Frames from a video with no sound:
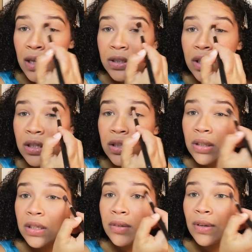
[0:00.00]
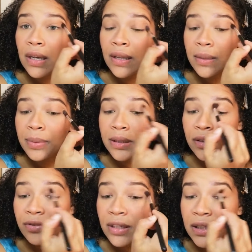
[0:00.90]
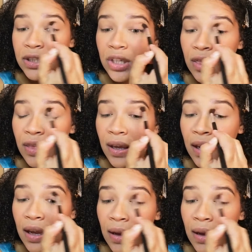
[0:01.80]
just to give a little bit definition there.